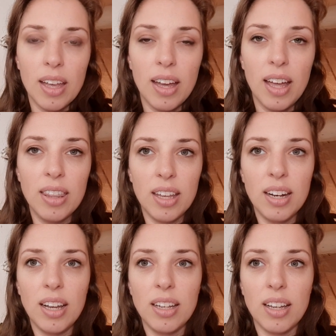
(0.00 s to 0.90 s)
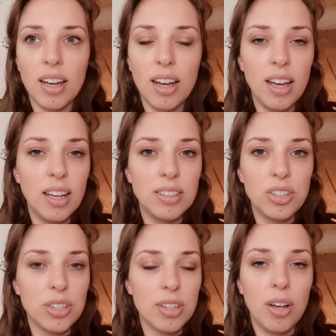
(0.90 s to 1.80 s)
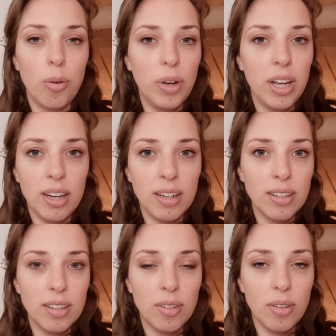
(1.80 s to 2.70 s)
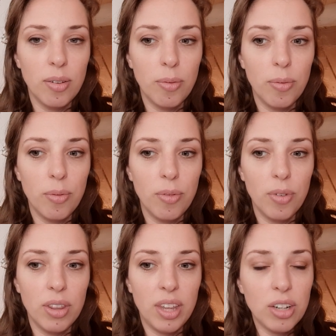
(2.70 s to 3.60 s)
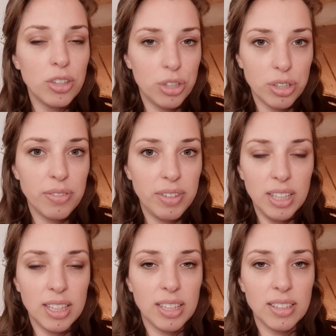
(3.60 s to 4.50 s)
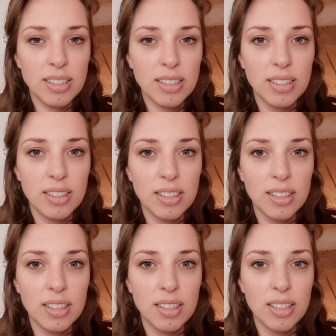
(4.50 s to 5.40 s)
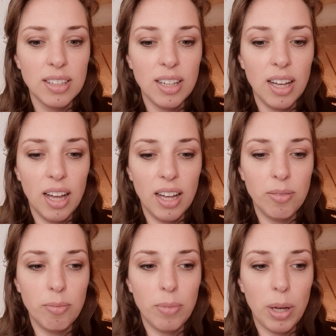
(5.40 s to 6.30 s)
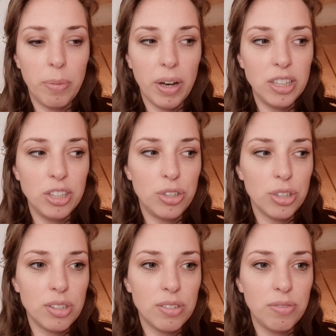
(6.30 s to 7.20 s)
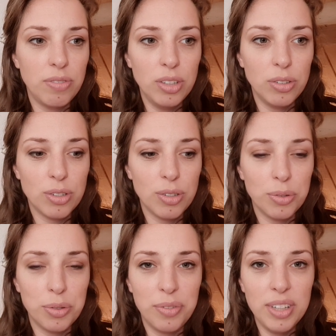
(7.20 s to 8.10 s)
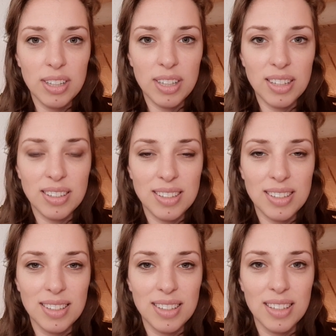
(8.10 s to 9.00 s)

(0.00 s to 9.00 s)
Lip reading: And then I just thought, wait, they are just feelings. And my body just feels those feelings.